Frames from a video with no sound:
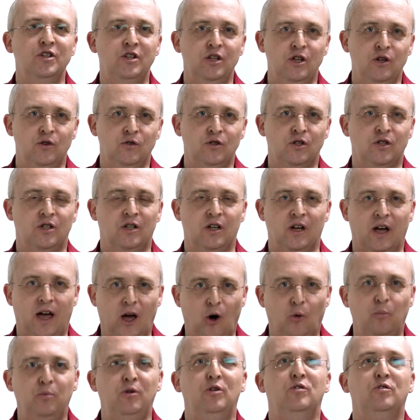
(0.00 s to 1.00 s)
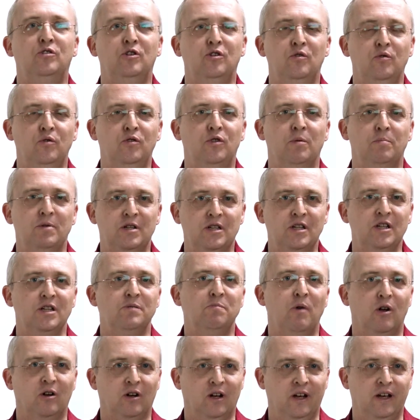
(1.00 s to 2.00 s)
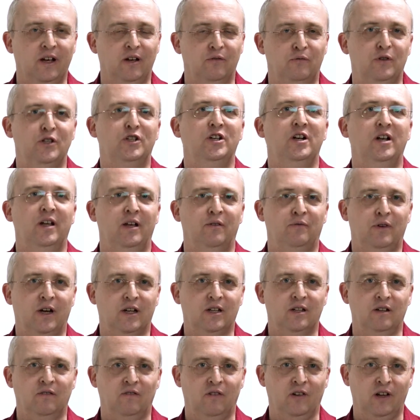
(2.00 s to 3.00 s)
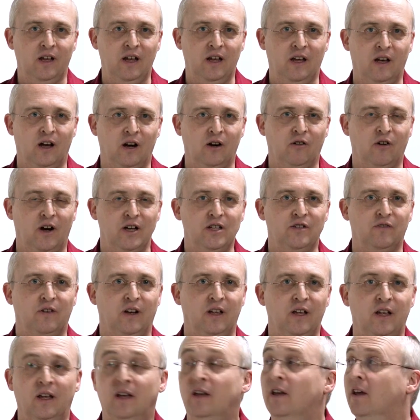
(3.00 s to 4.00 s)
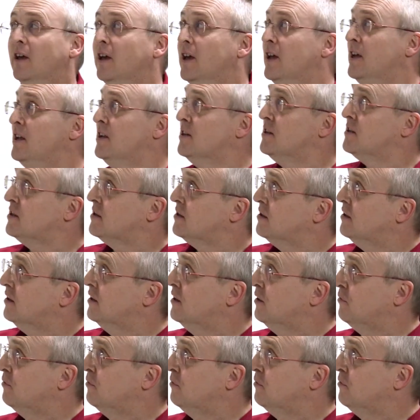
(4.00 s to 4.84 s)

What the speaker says: to use to help you do the business modeling efficiently, effectively, and gracefully is the